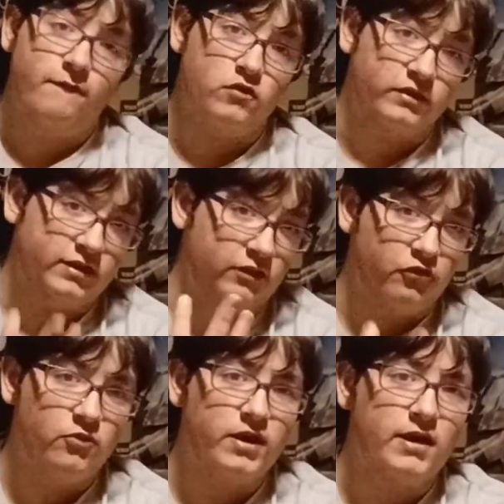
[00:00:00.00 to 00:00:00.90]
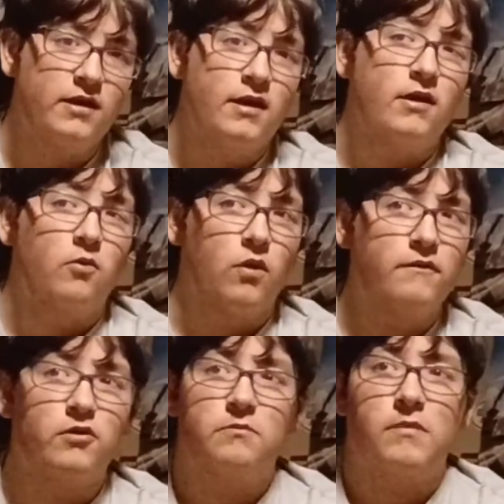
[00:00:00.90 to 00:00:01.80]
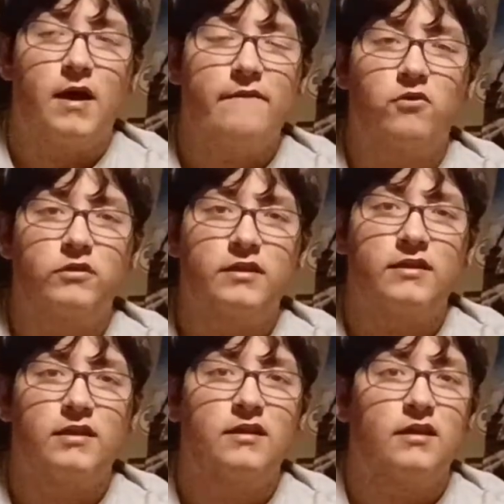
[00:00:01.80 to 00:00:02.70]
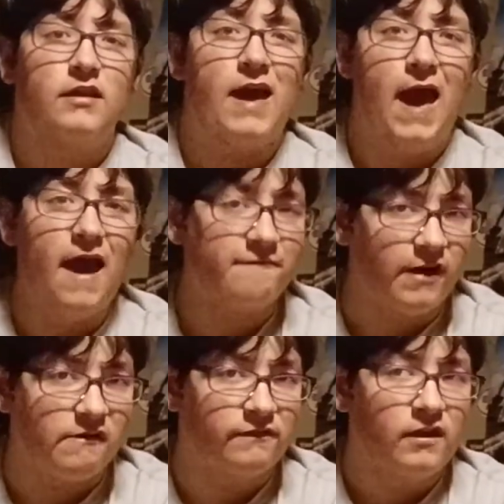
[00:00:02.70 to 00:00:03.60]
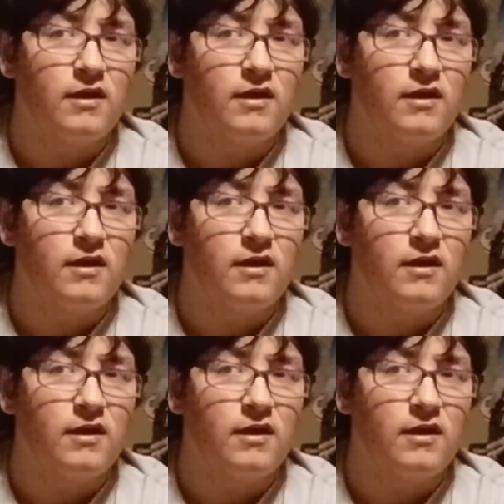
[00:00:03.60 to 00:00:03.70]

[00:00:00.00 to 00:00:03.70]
I've only seen 3. One of them I've only seen a half of.